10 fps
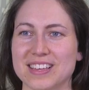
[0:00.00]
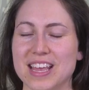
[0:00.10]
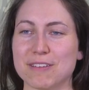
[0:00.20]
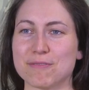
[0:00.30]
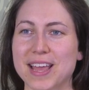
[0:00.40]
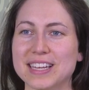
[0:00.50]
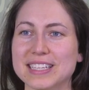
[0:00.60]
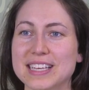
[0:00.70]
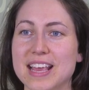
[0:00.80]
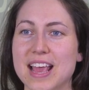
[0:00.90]
and
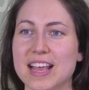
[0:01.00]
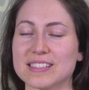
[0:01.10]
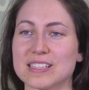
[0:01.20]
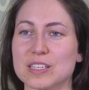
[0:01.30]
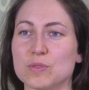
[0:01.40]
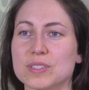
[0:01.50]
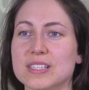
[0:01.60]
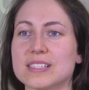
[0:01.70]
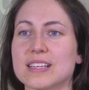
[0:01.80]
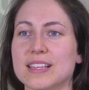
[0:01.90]
finally
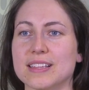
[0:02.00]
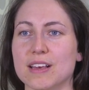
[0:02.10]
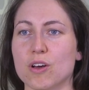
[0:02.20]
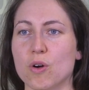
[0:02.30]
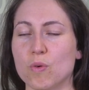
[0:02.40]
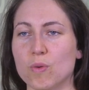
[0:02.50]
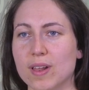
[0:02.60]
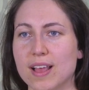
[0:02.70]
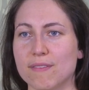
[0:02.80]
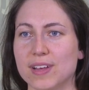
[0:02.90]
executed the whole
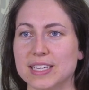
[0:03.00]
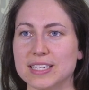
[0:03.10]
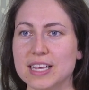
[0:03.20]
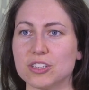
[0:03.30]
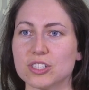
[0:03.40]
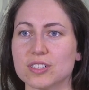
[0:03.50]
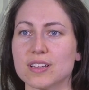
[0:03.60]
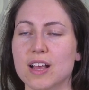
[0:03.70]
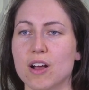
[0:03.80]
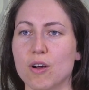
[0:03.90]

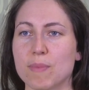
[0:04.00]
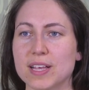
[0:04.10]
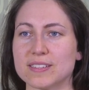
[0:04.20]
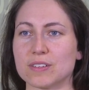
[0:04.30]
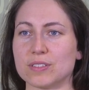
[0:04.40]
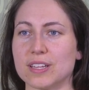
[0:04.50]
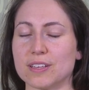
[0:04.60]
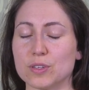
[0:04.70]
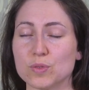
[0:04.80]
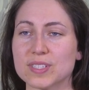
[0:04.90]
validation based on
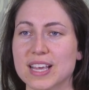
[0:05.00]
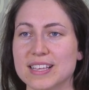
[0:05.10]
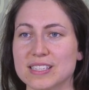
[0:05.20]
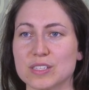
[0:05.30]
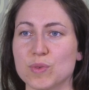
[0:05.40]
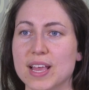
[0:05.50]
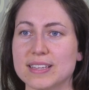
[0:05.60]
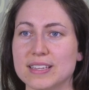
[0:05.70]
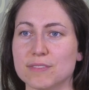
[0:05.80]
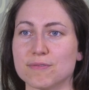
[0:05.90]
the use cases we
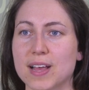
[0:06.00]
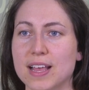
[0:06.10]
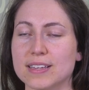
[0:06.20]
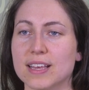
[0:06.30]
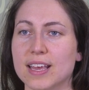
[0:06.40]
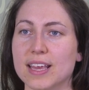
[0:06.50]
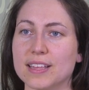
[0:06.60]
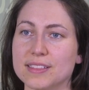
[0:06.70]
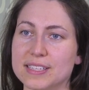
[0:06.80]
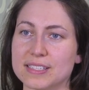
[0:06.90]
identified
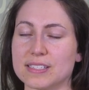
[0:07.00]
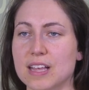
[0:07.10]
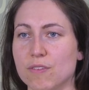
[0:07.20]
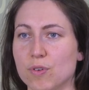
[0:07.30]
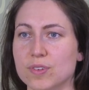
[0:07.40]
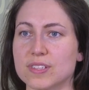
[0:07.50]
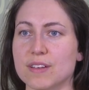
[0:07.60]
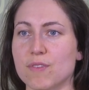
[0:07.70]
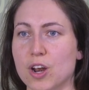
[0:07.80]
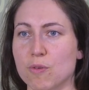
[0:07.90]
in these diverse
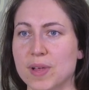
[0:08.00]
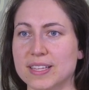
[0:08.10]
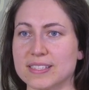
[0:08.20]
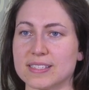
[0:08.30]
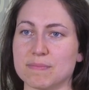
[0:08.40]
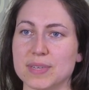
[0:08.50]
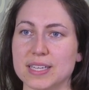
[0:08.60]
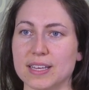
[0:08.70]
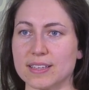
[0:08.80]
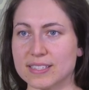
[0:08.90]
environments,
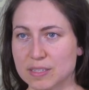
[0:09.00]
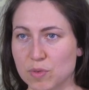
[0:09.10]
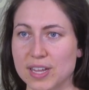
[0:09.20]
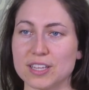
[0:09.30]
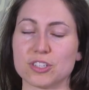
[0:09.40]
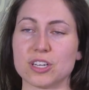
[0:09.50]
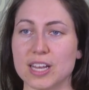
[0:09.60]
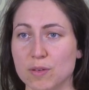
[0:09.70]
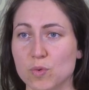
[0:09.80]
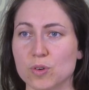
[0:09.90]
meaning simulation,
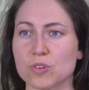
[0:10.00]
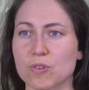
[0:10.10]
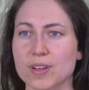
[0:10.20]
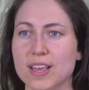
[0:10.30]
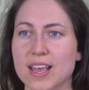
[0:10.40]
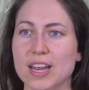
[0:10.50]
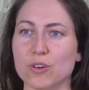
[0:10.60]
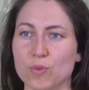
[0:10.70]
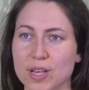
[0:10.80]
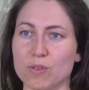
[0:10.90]
laboratory
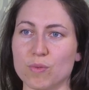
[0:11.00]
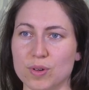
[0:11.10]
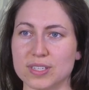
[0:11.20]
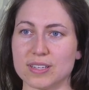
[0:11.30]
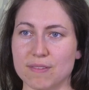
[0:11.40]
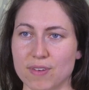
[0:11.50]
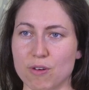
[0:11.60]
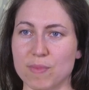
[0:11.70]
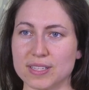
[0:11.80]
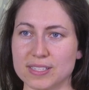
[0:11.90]
and real-world
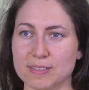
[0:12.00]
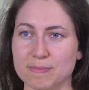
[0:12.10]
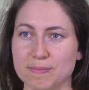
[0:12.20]
environments.